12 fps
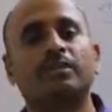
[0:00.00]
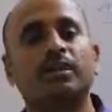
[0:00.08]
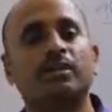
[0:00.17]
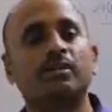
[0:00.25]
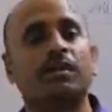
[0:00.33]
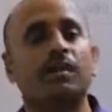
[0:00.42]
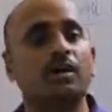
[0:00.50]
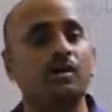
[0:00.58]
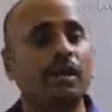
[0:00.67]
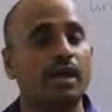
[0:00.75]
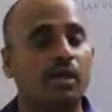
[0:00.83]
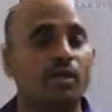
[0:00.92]
but not
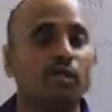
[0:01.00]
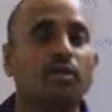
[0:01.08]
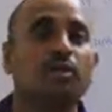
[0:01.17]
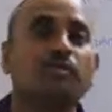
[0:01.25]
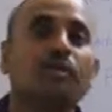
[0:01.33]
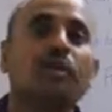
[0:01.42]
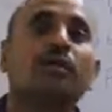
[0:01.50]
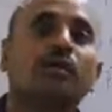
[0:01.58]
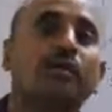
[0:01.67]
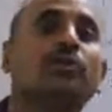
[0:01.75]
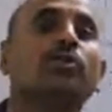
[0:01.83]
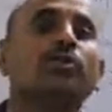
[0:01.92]
allow the water
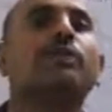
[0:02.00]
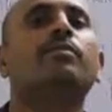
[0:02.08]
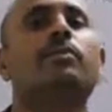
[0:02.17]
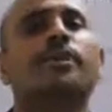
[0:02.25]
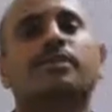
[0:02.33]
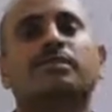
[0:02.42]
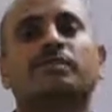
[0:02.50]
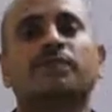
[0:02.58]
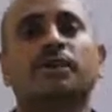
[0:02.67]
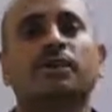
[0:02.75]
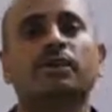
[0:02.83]
into their bodies.